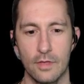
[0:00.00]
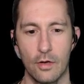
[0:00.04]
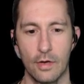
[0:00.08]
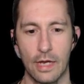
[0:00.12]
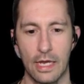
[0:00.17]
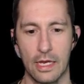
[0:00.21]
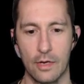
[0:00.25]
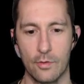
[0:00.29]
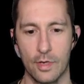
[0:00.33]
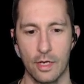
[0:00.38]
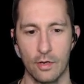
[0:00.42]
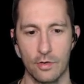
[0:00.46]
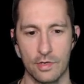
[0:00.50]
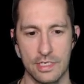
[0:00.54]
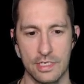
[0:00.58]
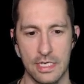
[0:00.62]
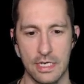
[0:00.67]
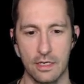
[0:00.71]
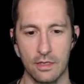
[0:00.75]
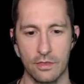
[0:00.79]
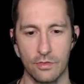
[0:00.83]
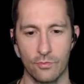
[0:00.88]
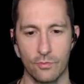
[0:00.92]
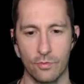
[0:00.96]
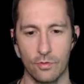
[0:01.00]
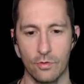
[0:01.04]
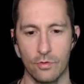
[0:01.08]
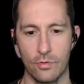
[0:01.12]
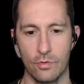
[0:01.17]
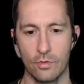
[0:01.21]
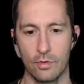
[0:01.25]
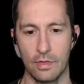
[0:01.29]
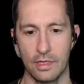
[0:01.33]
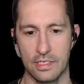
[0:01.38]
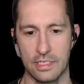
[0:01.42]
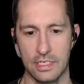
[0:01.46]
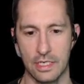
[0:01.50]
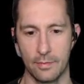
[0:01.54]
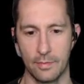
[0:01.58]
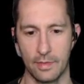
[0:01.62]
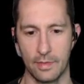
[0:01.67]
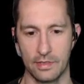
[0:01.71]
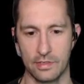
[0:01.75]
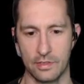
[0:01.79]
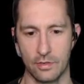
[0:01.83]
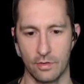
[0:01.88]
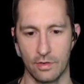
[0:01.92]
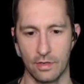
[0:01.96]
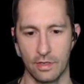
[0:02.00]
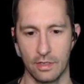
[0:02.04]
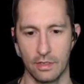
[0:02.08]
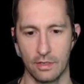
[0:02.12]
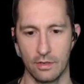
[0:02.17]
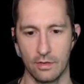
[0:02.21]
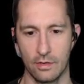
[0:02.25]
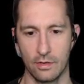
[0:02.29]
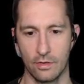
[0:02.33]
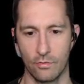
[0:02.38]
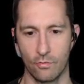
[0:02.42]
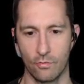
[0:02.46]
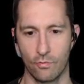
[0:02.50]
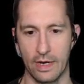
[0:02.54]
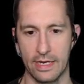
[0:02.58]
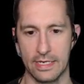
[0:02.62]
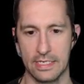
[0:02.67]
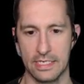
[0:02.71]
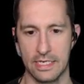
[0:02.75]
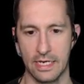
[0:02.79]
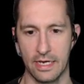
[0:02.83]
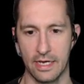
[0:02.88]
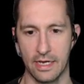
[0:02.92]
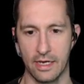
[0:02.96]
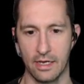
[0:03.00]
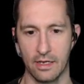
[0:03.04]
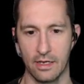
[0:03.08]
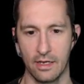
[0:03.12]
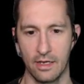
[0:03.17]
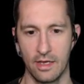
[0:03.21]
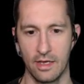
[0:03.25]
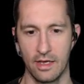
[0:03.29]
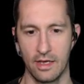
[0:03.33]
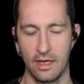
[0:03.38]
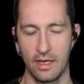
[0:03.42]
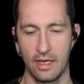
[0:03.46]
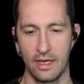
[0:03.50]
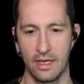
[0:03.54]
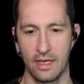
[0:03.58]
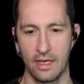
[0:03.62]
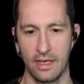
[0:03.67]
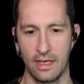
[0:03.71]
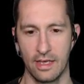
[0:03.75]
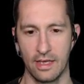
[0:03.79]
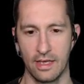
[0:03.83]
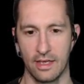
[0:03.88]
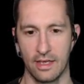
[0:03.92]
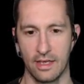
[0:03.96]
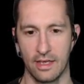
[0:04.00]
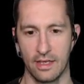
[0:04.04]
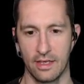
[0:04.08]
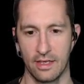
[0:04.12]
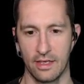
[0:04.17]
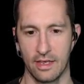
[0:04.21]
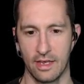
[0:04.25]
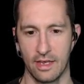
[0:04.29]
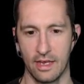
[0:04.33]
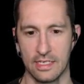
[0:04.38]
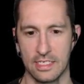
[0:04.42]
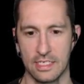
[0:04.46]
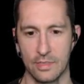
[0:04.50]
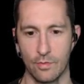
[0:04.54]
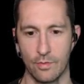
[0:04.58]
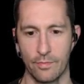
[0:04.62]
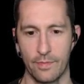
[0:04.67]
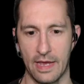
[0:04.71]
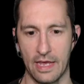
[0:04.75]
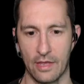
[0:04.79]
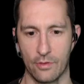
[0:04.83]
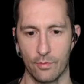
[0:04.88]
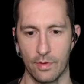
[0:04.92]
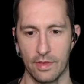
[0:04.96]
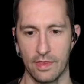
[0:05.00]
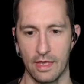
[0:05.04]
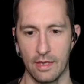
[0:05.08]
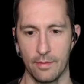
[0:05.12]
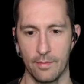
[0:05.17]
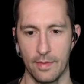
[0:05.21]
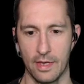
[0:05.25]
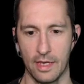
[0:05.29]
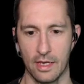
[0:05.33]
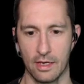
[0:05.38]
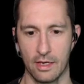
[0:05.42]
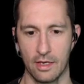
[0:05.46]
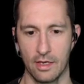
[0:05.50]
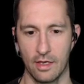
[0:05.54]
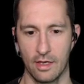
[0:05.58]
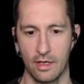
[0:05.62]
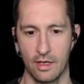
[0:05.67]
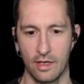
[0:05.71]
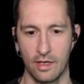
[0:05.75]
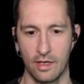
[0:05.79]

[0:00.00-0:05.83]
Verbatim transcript: Okay, here we go. Sneaking through. This time, let's go to the right side and see what pathway they make.